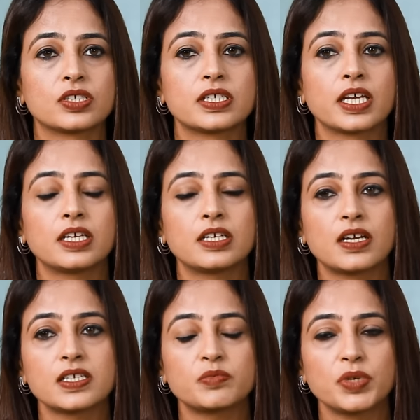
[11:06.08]
The second
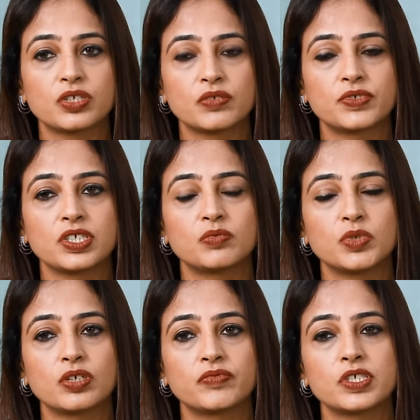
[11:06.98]
aspect of
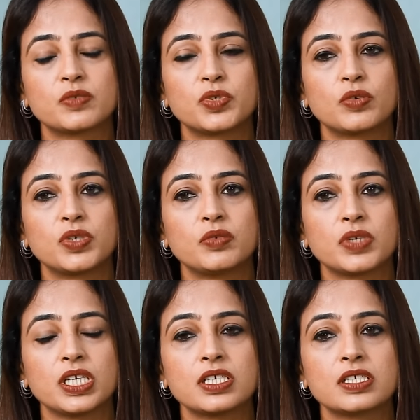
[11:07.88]
treatment of this
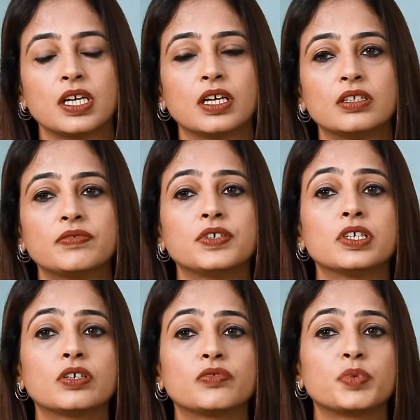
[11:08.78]
problem is the
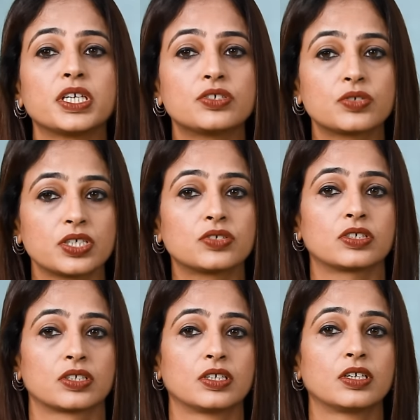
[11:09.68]
fear of
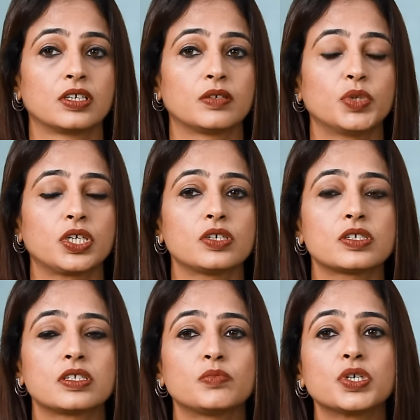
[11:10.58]
penetration,
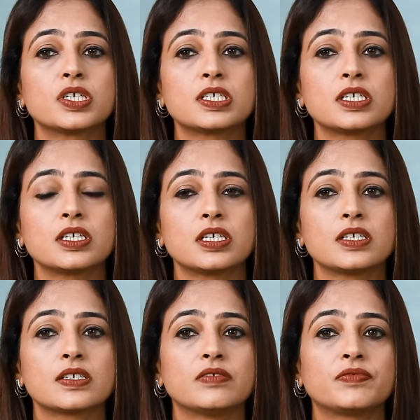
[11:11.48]
because the person
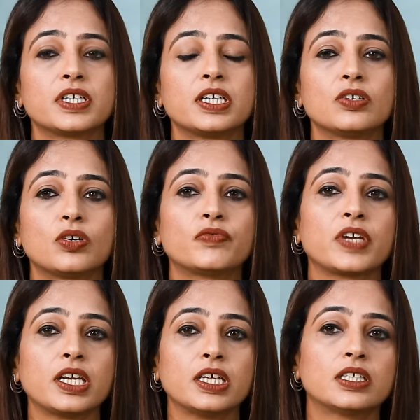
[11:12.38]
is afraid
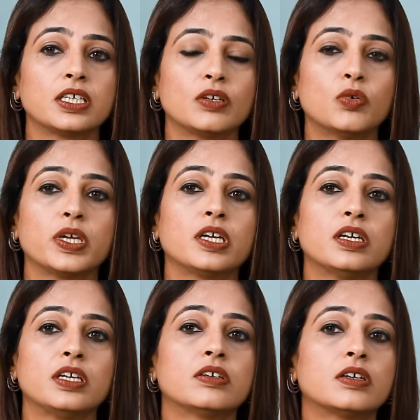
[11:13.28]
of anything
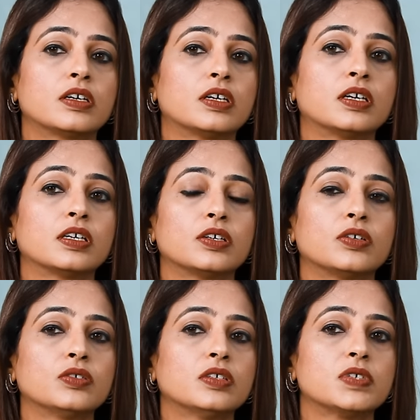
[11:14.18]
going near,
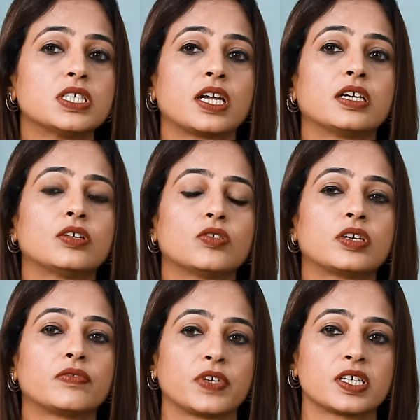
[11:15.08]
you know, the vaginal
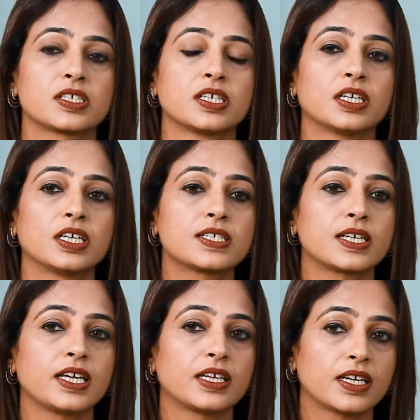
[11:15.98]
orifice.
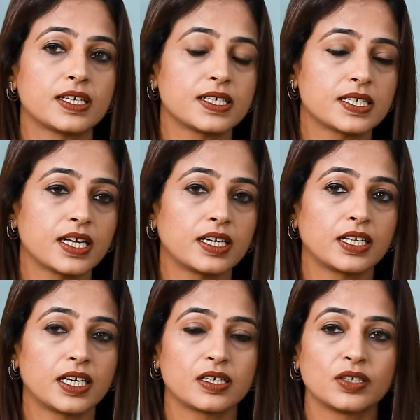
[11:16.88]
It's like, as I
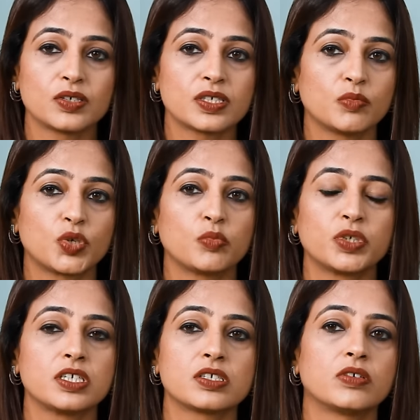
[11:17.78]
said, that, you know, some
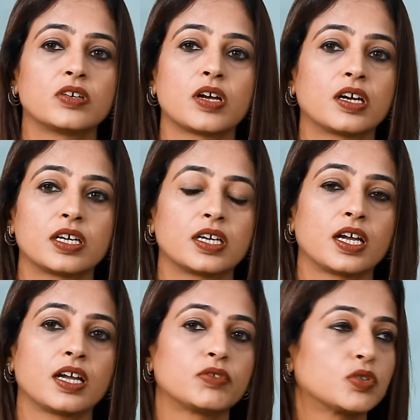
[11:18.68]
robbery is going to occur
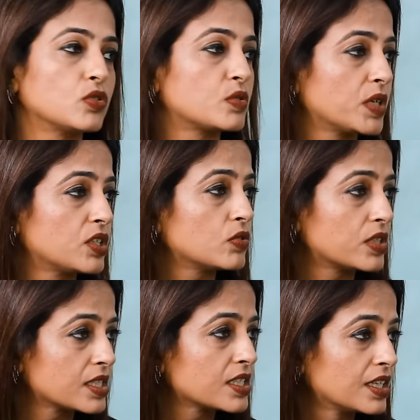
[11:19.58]
and I have to close my
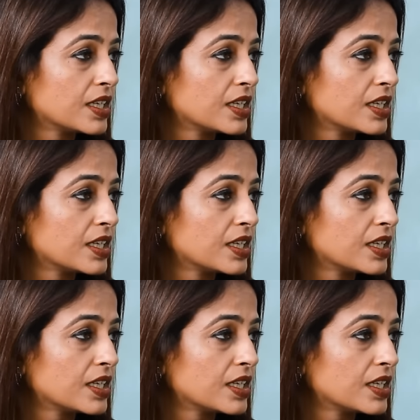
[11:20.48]
doors.